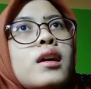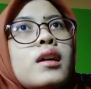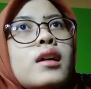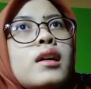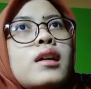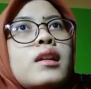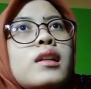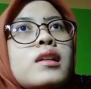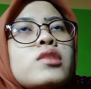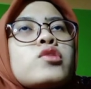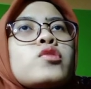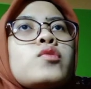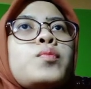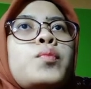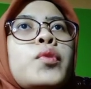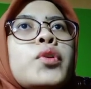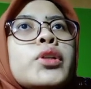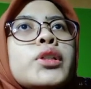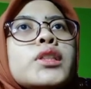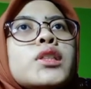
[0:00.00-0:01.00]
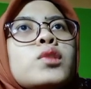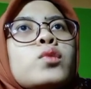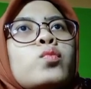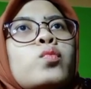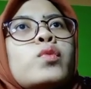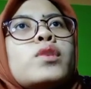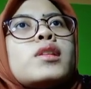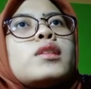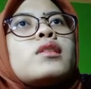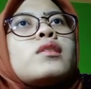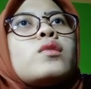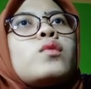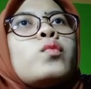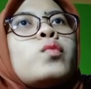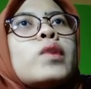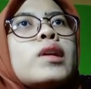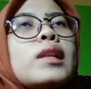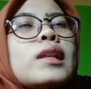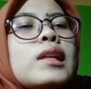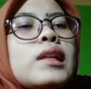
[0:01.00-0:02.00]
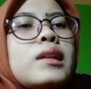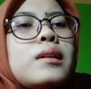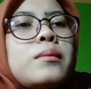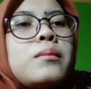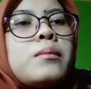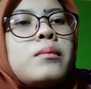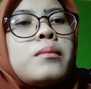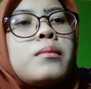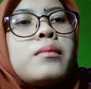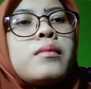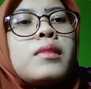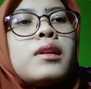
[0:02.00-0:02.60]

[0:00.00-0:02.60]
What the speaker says: It is supported with William